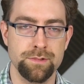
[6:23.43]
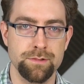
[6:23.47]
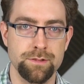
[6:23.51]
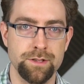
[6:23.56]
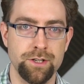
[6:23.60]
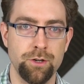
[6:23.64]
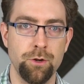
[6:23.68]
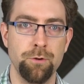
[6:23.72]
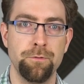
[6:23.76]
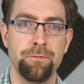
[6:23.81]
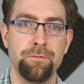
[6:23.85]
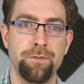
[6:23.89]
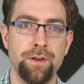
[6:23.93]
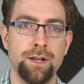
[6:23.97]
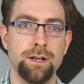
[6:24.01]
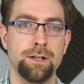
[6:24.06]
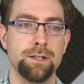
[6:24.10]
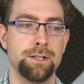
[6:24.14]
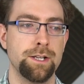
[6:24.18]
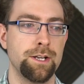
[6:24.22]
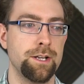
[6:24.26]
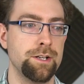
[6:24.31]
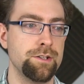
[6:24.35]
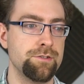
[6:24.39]
Do you
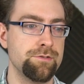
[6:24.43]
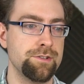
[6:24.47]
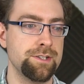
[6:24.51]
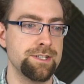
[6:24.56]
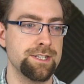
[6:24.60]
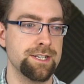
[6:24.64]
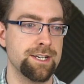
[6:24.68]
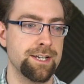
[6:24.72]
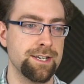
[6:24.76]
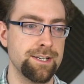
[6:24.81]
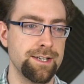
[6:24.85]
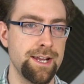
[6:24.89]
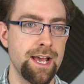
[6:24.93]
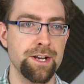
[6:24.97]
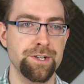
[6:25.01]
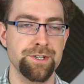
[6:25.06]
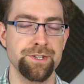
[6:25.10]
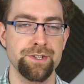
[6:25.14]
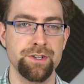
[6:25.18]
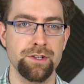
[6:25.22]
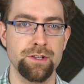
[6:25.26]
feel an intrinsic connection